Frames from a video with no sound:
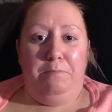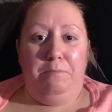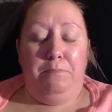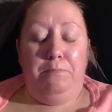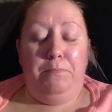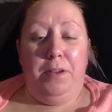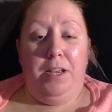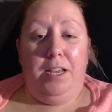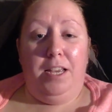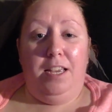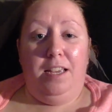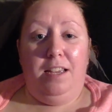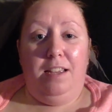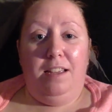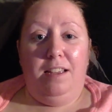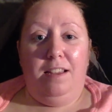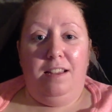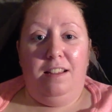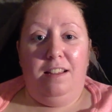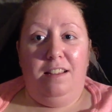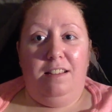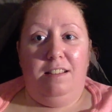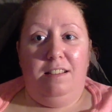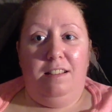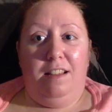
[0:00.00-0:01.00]
but
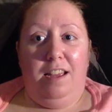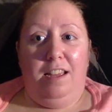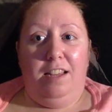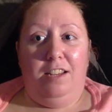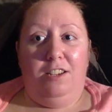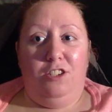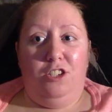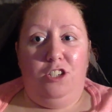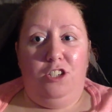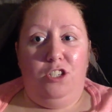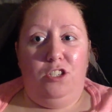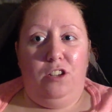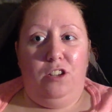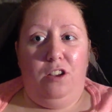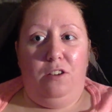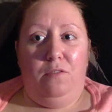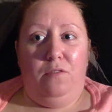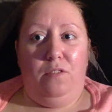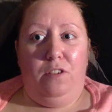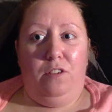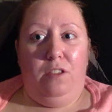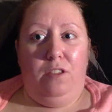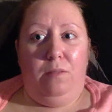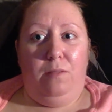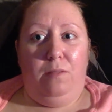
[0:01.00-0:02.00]
like just
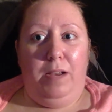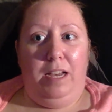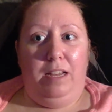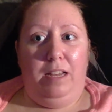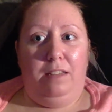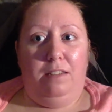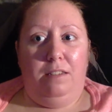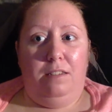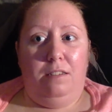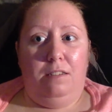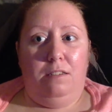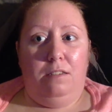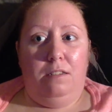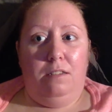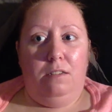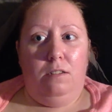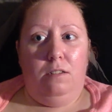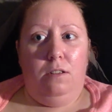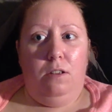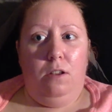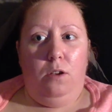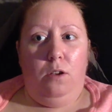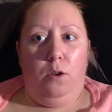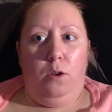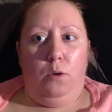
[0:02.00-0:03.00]
over the past
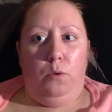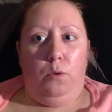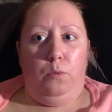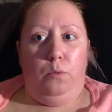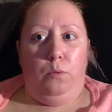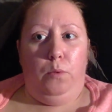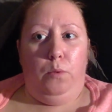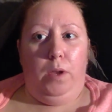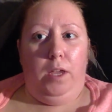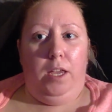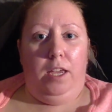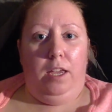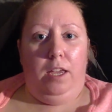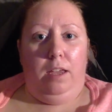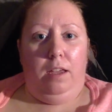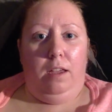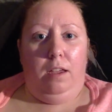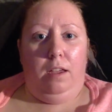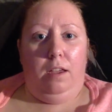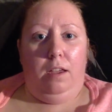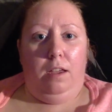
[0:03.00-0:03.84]
week,